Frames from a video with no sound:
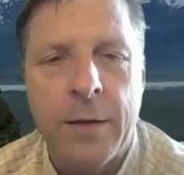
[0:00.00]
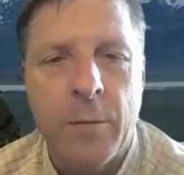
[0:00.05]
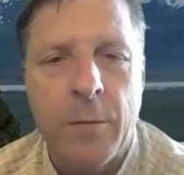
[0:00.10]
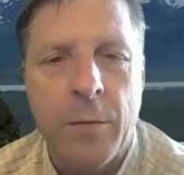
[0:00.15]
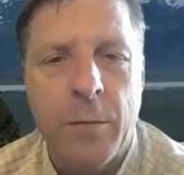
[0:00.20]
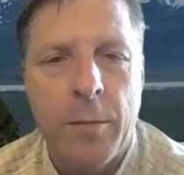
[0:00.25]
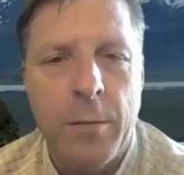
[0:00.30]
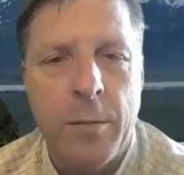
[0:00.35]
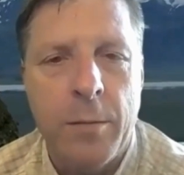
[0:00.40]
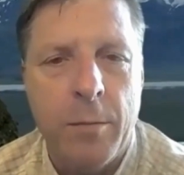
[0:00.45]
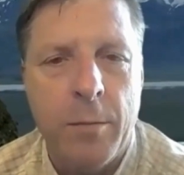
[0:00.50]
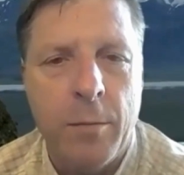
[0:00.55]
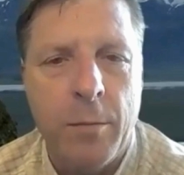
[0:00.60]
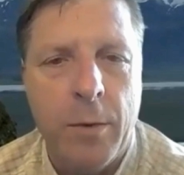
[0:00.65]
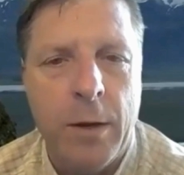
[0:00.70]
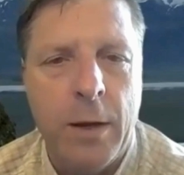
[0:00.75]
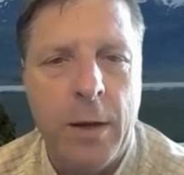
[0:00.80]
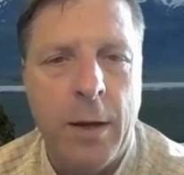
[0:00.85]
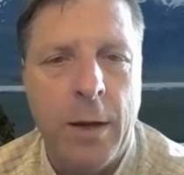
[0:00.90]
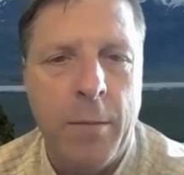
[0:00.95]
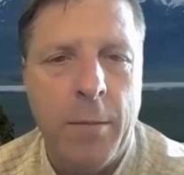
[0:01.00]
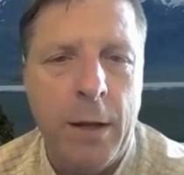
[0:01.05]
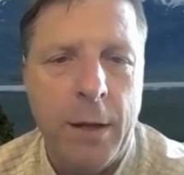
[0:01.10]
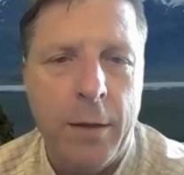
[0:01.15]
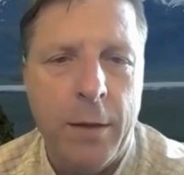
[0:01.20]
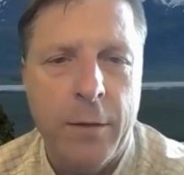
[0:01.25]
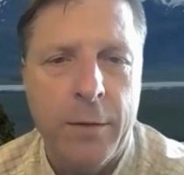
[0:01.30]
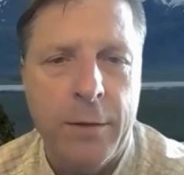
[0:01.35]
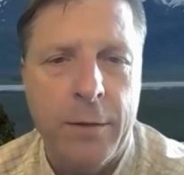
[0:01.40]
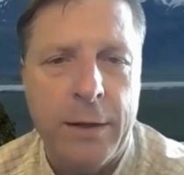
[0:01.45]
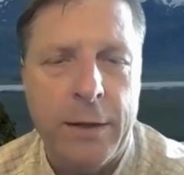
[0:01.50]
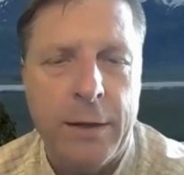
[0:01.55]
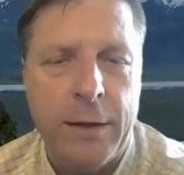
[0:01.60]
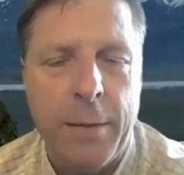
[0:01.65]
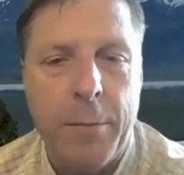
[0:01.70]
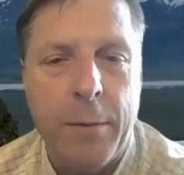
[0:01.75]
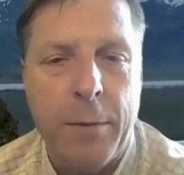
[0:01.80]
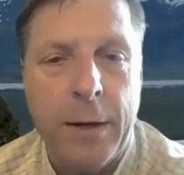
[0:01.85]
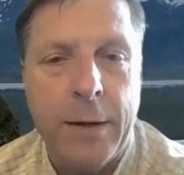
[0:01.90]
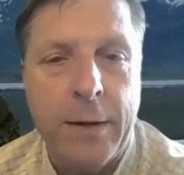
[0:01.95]
And when, when uh, molecules like
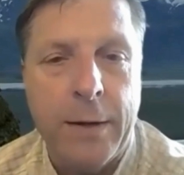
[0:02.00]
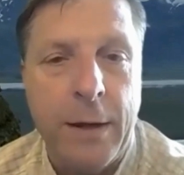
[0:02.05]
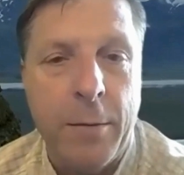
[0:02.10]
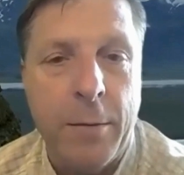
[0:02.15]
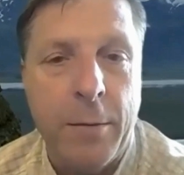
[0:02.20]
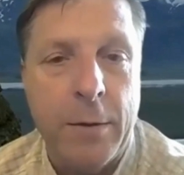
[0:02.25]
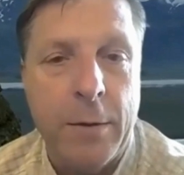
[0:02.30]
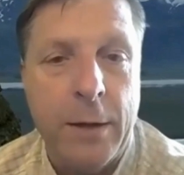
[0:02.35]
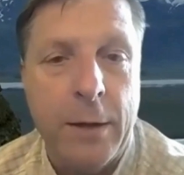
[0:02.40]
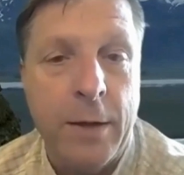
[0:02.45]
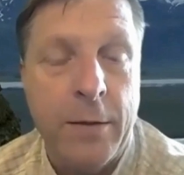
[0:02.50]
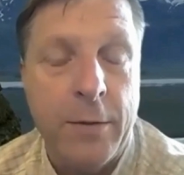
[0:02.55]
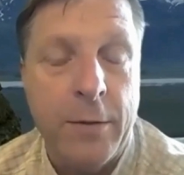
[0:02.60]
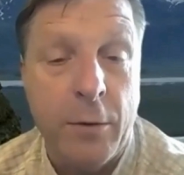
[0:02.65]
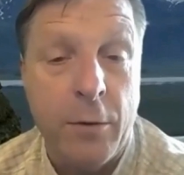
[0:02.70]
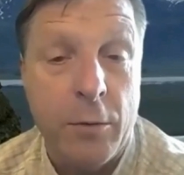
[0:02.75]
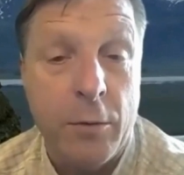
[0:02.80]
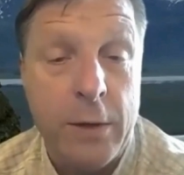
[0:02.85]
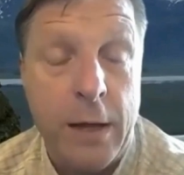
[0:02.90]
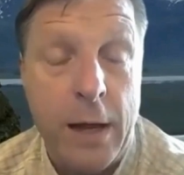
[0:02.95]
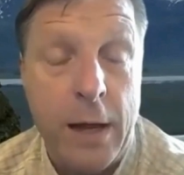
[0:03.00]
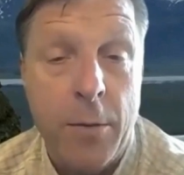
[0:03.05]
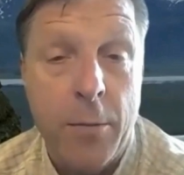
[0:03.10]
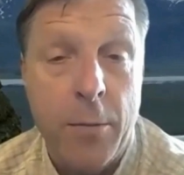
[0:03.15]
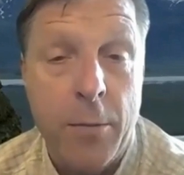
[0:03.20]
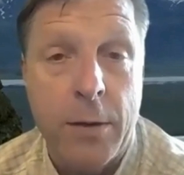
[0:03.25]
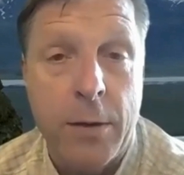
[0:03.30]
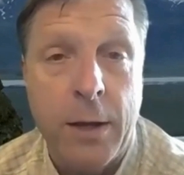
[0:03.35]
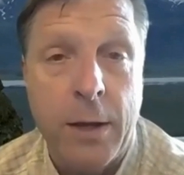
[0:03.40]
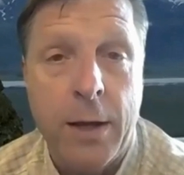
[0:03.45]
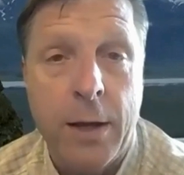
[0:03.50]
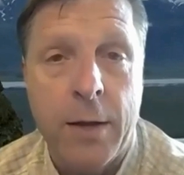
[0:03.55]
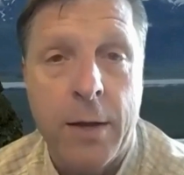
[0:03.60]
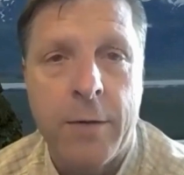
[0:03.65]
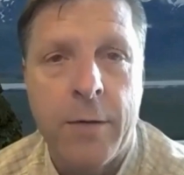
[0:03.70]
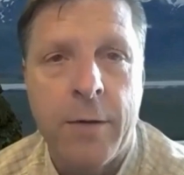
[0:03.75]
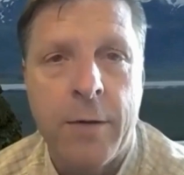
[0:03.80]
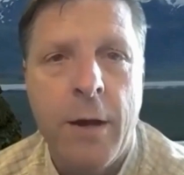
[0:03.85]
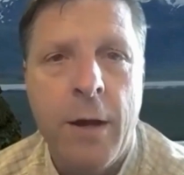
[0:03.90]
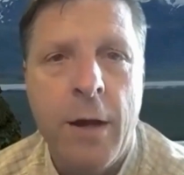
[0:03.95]
that break down with age or go down with
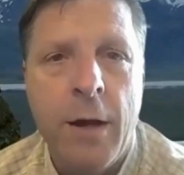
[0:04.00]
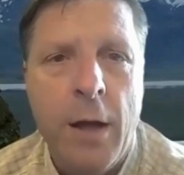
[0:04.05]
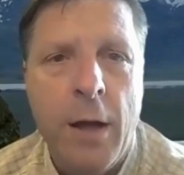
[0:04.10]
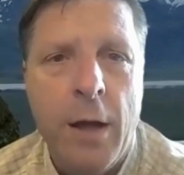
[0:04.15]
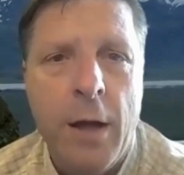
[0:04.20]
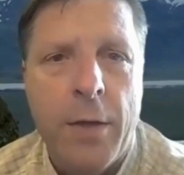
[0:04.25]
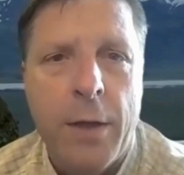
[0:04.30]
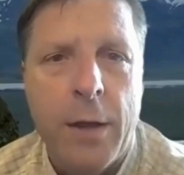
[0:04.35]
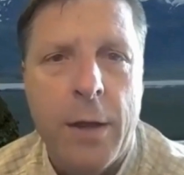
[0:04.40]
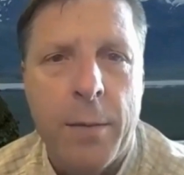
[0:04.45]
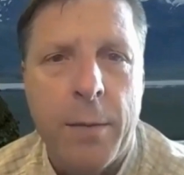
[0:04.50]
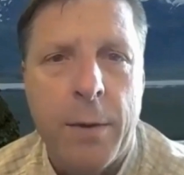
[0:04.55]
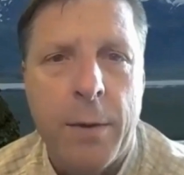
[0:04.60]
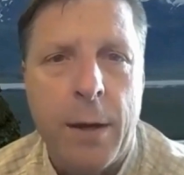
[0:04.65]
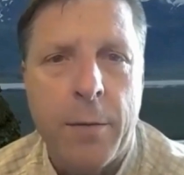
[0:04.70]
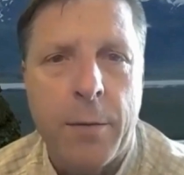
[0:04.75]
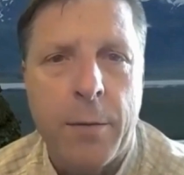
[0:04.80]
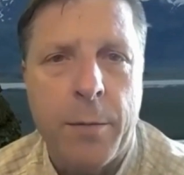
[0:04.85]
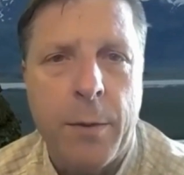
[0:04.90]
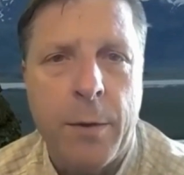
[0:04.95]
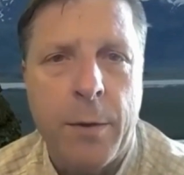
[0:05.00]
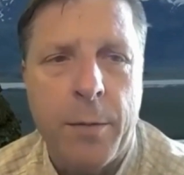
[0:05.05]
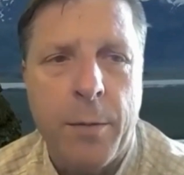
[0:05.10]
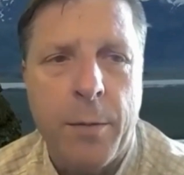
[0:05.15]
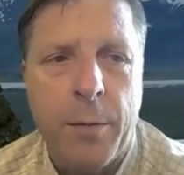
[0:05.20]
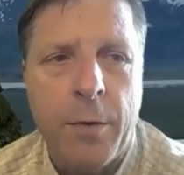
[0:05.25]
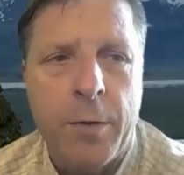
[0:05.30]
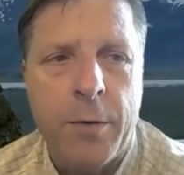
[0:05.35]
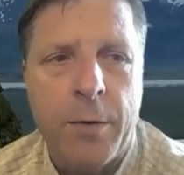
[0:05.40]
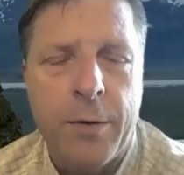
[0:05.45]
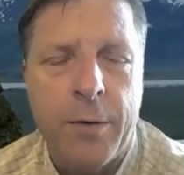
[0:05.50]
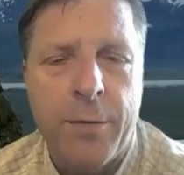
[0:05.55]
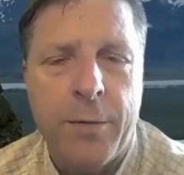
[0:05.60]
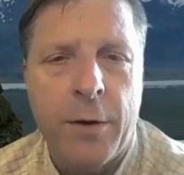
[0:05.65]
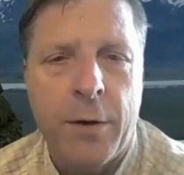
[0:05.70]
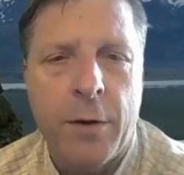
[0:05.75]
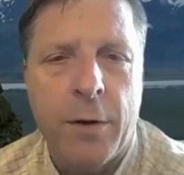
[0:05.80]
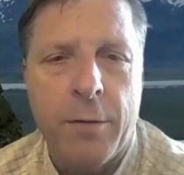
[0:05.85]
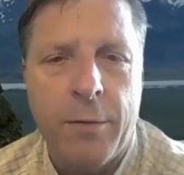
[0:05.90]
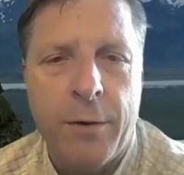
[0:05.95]
age, then it becomes much more
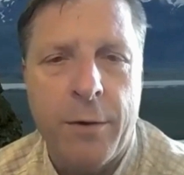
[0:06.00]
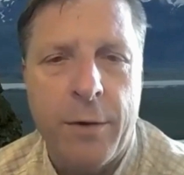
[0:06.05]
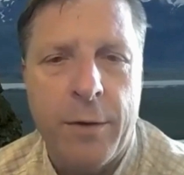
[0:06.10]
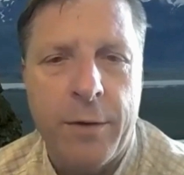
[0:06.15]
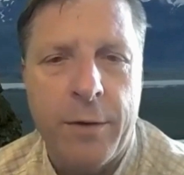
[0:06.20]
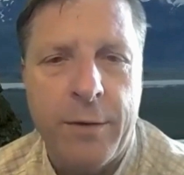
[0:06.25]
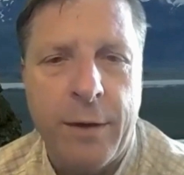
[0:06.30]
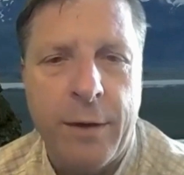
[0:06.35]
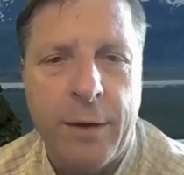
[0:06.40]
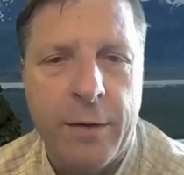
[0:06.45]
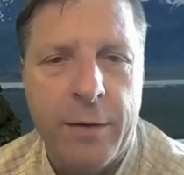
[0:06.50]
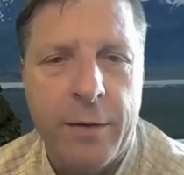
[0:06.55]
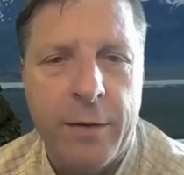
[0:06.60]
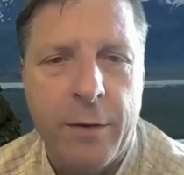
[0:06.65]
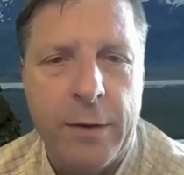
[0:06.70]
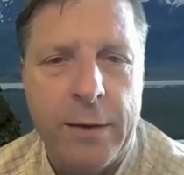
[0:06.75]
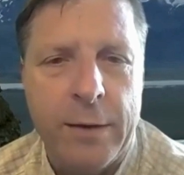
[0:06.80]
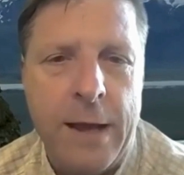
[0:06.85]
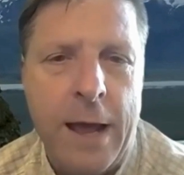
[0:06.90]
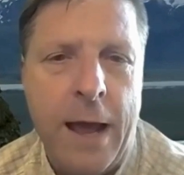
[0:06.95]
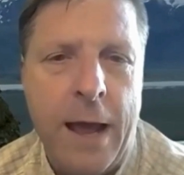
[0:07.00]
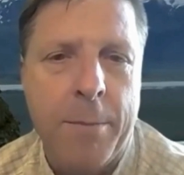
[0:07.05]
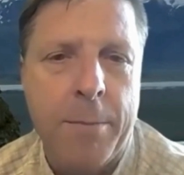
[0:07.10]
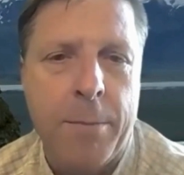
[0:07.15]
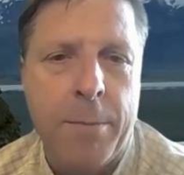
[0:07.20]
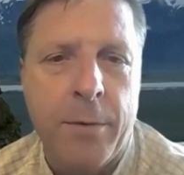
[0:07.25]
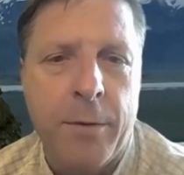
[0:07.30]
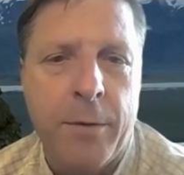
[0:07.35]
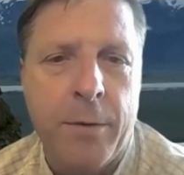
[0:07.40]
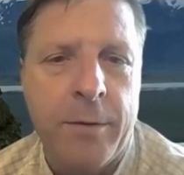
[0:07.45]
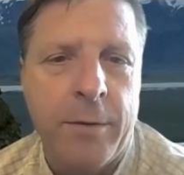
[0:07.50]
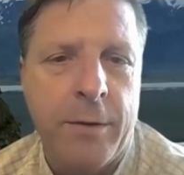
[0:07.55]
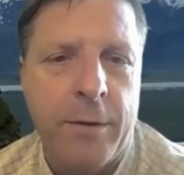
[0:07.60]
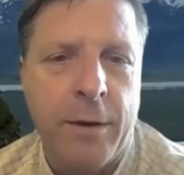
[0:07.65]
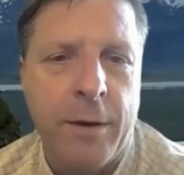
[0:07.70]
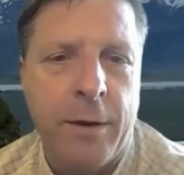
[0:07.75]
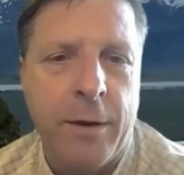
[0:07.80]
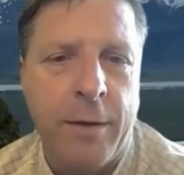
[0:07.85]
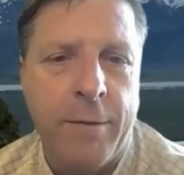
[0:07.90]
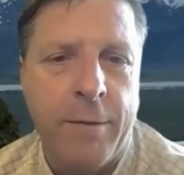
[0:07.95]
difficult for the cell to adapt to its
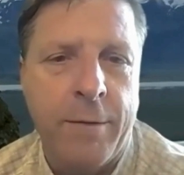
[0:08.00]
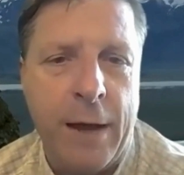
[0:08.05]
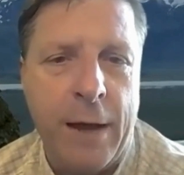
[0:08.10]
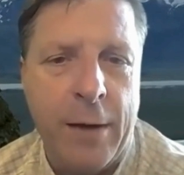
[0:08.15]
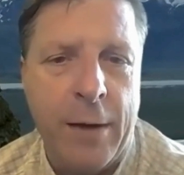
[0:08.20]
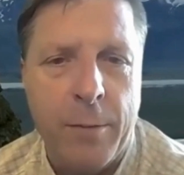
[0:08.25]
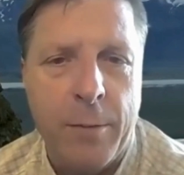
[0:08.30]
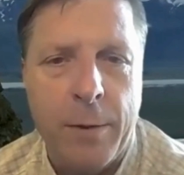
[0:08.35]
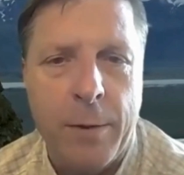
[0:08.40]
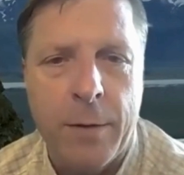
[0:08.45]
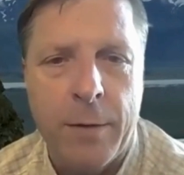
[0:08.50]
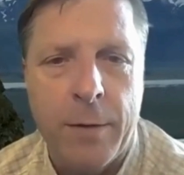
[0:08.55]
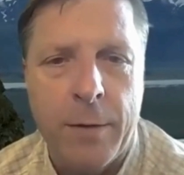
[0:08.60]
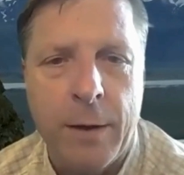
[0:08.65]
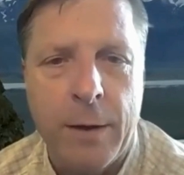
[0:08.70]
uh, environment.